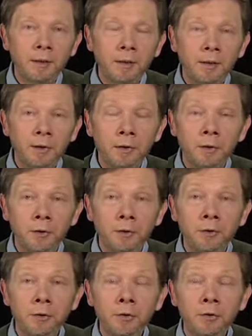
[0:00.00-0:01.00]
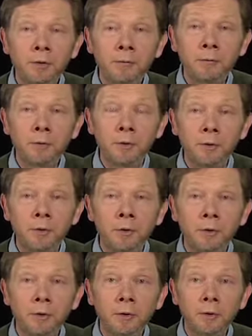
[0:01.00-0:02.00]
is the consciousness of
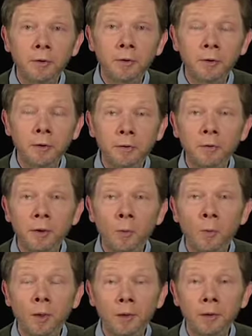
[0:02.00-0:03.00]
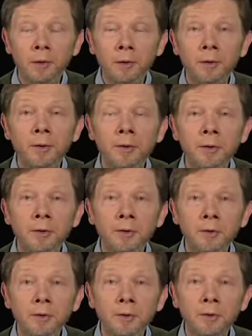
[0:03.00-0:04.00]
God. There's only one
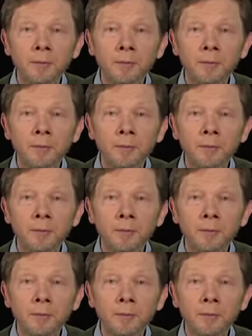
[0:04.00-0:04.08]
consciousness.